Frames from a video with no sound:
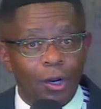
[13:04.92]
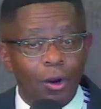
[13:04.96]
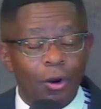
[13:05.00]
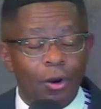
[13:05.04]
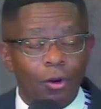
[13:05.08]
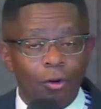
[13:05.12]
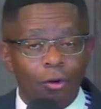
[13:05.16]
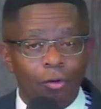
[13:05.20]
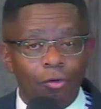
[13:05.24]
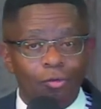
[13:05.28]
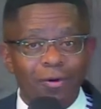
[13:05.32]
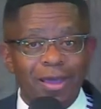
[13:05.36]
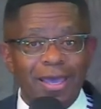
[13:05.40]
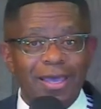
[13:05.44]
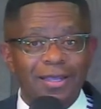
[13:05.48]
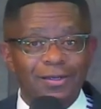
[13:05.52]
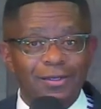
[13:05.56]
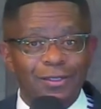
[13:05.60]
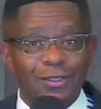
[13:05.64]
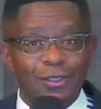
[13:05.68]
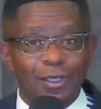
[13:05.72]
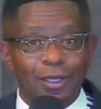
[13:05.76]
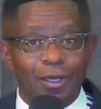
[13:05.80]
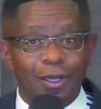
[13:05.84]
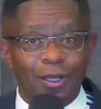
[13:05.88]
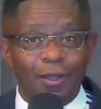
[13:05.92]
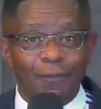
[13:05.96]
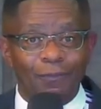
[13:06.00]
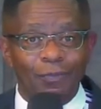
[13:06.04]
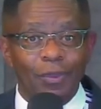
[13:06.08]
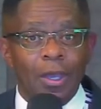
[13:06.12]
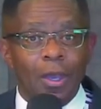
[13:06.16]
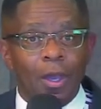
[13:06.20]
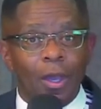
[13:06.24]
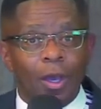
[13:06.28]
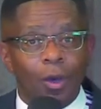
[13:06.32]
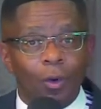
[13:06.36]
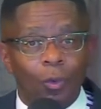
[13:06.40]
grandson
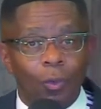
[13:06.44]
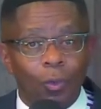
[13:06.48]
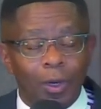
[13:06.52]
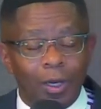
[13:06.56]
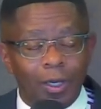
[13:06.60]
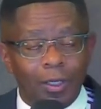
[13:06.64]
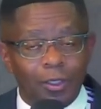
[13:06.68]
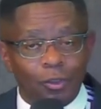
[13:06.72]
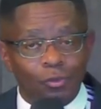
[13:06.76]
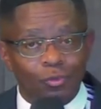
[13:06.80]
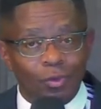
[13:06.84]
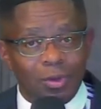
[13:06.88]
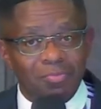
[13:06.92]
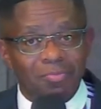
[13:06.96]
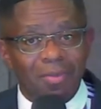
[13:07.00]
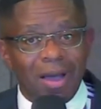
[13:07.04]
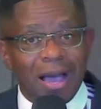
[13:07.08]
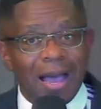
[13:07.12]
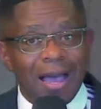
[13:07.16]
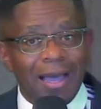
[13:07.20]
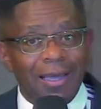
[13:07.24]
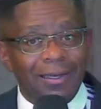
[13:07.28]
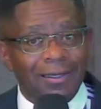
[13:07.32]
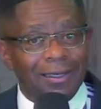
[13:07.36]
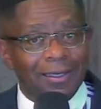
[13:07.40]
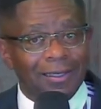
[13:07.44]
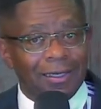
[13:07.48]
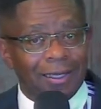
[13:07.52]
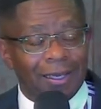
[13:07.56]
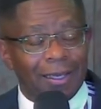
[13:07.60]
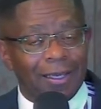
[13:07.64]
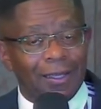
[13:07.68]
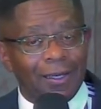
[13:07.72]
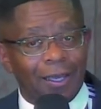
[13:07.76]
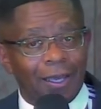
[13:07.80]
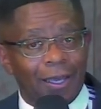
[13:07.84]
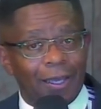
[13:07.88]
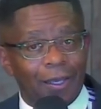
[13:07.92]
uh, was reminded
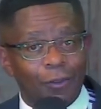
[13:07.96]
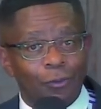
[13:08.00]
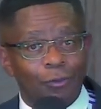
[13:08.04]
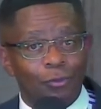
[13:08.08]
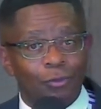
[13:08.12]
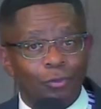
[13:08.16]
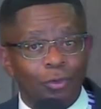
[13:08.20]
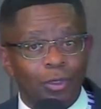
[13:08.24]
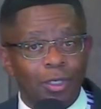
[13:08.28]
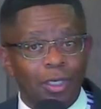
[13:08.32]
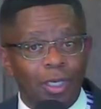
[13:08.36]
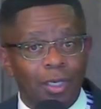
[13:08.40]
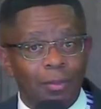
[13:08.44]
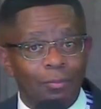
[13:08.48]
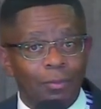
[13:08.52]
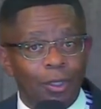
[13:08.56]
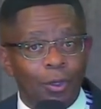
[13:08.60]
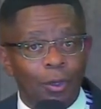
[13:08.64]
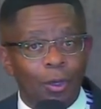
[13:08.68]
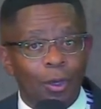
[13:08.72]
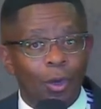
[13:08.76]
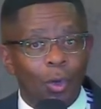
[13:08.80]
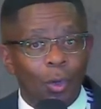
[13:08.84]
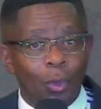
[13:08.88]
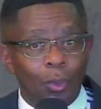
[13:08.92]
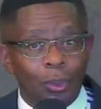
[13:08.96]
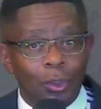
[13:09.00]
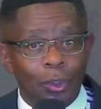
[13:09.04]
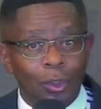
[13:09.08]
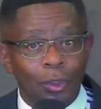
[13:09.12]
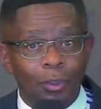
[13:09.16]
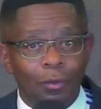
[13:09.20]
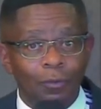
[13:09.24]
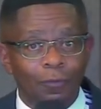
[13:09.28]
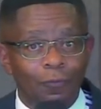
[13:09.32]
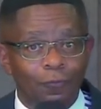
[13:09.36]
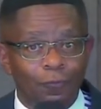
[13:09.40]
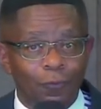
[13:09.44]
in a dream to go
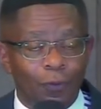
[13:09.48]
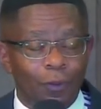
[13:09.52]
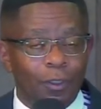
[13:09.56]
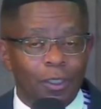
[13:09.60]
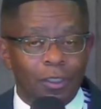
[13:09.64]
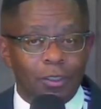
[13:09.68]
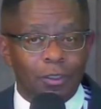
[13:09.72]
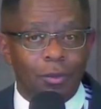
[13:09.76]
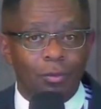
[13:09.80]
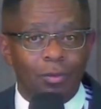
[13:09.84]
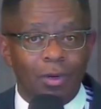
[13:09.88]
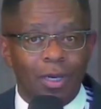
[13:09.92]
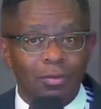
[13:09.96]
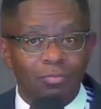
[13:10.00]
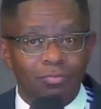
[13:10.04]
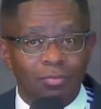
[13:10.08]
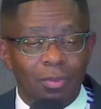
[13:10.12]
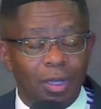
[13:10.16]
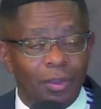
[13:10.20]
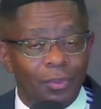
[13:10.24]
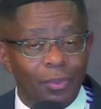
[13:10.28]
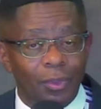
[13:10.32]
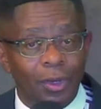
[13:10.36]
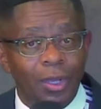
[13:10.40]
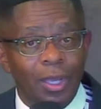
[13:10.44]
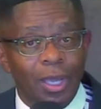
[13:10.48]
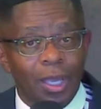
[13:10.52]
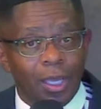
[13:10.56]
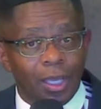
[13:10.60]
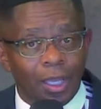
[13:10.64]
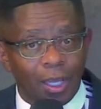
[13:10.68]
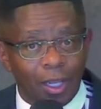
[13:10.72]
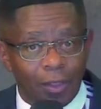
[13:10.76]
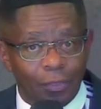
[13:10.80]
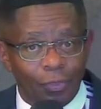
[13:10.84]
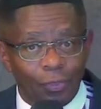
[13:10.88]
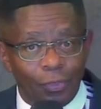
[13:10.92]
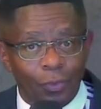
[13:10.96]
look for his grandmother
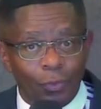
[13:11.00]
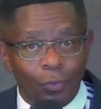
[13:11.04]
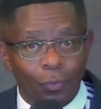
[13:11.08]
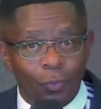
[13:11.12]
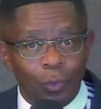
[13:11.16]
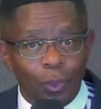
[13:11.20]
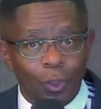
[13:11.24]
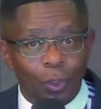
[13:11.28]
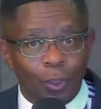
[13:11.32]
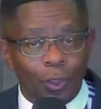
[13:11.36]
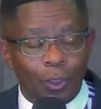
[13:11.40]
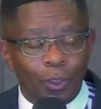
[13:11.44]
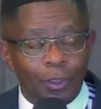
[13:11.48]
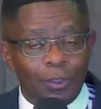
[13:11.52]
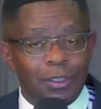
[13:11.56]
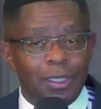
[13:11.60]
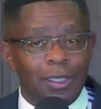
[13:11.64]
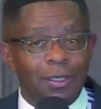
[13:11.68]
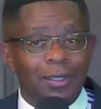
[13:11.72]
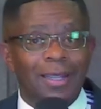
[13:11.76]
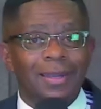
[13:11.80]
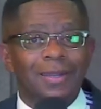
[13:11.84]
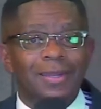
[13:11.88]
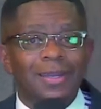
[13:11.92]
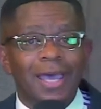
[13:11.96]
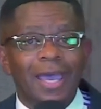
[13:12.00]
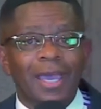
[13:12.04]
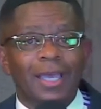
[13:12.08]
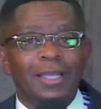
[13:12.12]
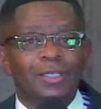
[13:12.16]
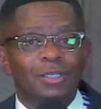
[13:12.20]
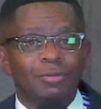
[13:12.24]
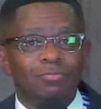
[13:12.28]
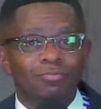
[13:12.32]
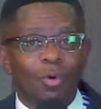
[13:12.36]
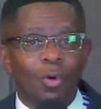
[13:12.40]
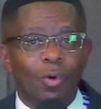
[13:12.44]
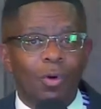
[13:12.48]
in the woods. And the
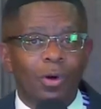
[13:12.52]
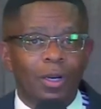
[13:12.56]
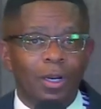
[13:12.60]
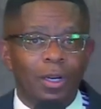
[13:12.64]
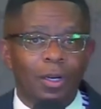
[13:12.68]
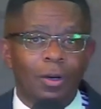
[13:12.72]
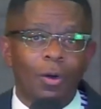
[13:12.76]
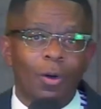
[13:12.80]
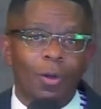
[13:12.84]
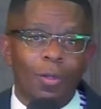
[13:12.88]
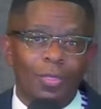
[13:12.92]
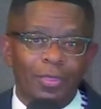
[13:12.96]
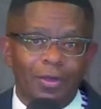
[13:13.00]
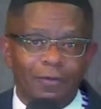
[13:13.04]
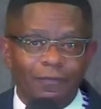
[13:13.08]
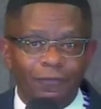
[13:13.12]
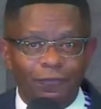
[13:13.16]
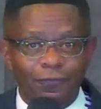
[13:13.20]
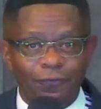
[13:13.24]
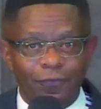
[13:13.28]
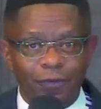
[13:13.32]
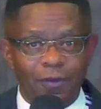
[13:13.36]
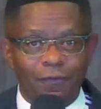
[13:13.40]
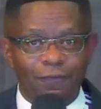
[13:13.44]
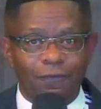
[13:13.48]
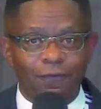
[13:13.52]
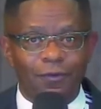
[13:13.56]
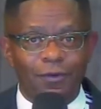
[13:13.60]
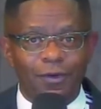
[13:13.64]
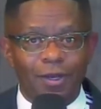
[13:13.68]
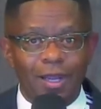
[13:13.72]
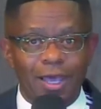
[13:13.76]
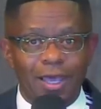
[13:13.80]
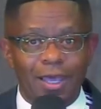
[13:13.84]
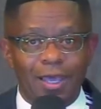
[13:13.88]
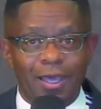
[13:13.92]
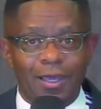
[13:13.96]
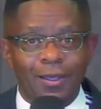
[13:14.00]
next morning, on the fifth
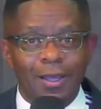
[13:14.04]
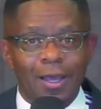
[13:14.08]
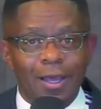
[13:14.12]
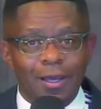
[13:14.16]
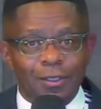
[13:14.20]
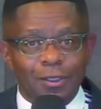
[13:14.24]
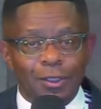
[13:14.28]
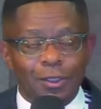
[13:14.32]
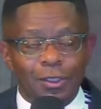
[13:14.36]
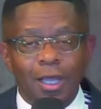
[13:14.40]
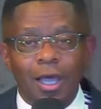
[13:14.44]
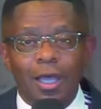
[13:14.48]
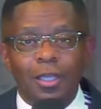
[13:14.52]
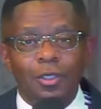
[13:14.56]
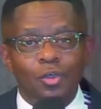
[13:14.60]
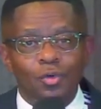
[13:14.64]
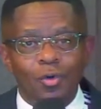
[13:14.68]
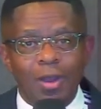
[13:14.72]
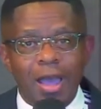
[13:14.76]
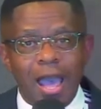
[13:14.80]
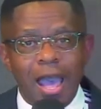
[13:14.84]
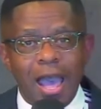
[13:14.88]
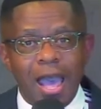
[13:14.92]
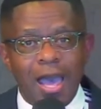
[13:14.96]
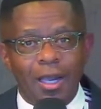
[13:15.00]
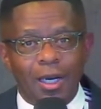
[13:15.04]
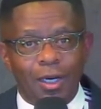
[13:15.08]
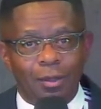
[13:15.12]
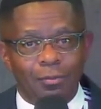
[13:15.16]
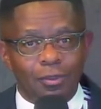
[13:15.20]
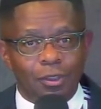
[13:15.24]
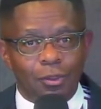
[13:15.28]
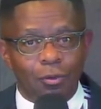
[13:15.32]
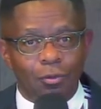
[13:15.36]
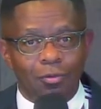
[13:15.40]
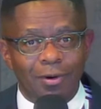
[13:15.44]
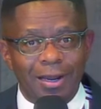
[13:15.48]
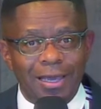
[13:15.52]
day, Sandra Adams'
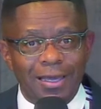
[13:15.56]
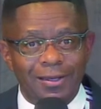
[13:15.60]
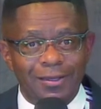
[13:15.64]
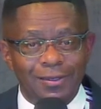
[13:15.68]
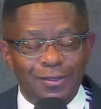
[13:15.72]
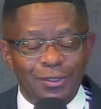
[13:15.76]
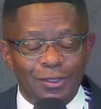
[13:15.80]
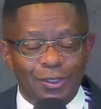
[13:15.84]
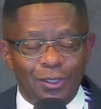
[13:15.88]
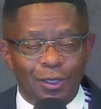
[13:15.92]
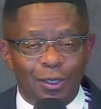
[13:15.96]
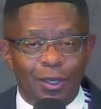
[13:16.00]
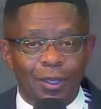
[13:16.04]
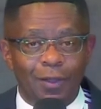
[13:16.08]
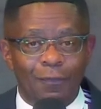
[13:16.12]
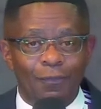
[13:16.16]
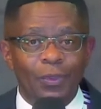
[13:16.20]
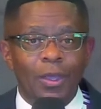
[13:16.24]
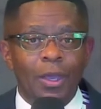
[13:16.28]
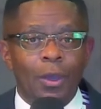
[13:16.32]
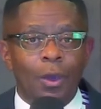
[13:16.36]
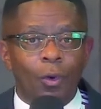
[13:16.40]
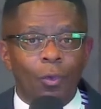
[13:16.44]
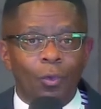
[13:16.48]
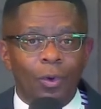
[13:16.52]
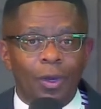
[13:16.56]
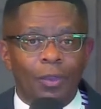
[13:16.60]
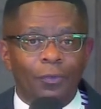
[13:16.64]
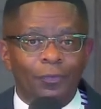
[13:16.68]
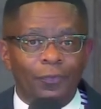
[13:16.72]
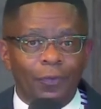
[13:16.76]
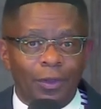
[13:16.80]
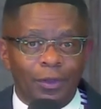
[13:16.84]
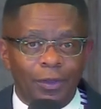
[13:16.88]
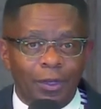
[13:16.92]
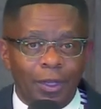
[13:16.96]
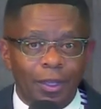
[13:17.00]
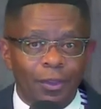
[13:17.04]
grandson, with
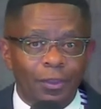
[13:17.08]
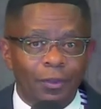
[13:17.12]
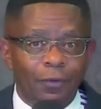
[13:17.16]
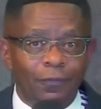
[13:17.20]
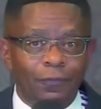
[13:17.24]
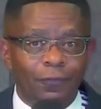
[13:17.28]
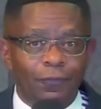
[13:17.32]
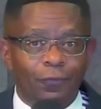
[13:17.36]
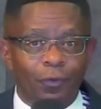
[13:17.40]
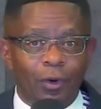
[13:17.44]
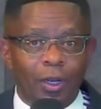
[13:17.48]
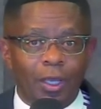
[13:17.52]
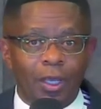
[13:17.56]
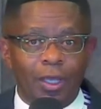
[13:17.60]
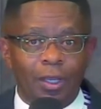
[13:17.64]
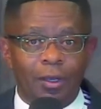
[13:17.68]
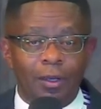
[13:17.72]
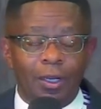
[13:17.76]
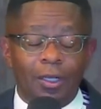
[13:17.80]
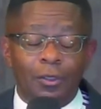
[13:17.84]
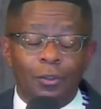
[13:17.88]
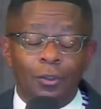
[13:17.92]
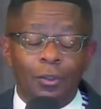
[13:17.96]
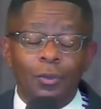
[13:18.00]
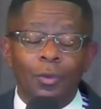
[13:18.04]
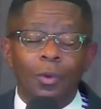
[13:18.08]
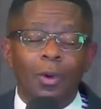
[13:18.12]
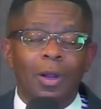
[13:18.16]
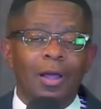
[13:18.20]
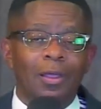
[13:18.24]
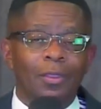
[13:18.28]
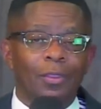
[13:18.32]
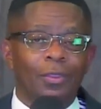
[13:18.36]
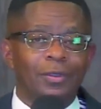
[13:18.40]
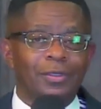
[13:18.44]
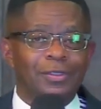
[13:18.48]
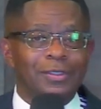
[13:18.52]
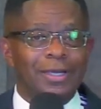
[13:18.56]
another friend and two
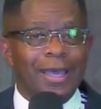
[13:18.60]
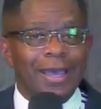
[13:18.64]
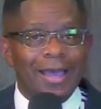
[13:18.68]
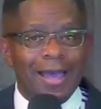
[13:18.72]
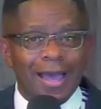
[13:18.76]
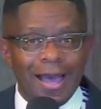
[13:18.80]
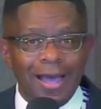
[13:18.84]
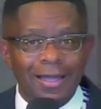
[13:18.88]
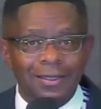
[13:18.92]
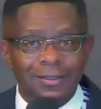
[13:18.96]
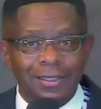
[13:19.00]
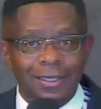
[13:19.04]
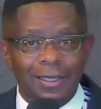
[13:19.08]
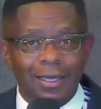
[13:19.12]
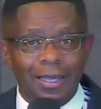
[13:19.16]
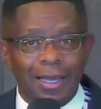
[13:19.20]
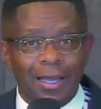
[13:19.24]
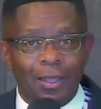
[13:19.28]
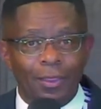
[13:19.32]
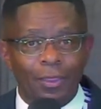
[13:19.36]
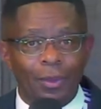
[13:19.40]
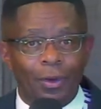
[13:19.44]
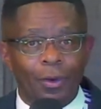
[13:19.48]
others, they got together,